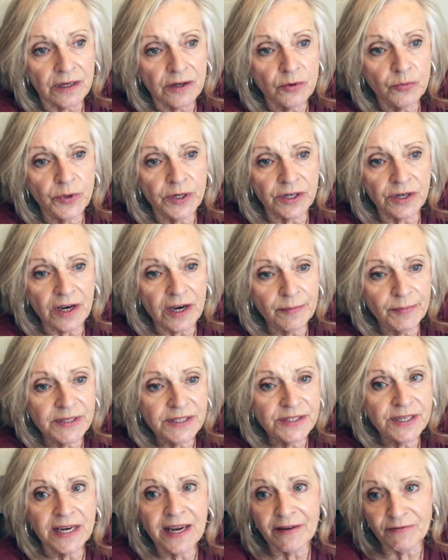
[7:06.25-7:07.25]
would come and
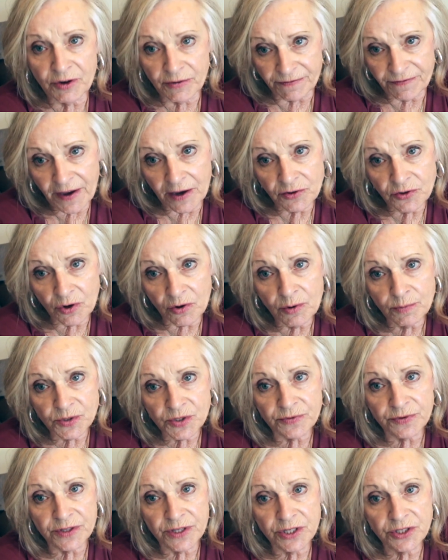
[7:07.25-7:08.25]
say, have you found homes
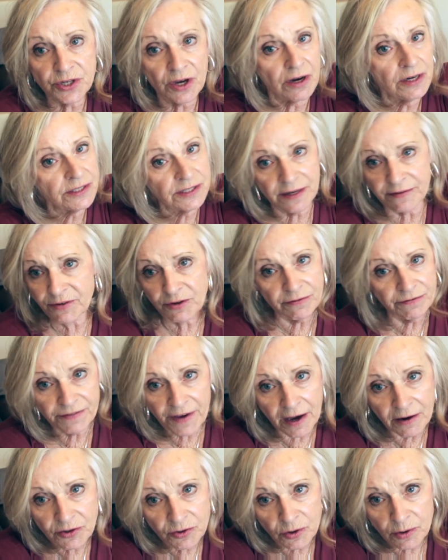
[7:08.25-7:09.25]
for the dogs? Have you
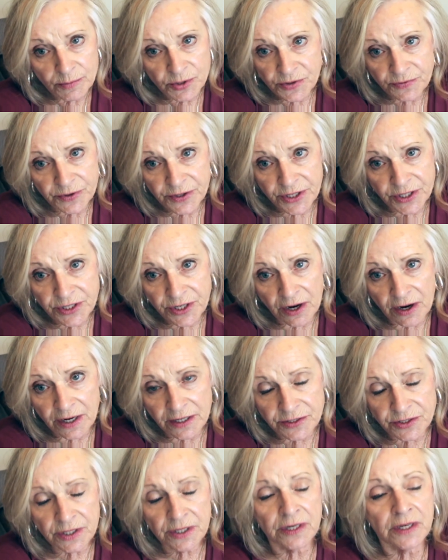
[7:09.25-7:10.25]
found homes for the
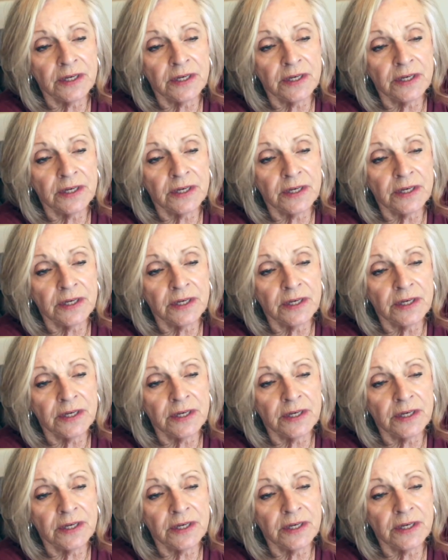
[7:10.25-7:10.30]
dogs?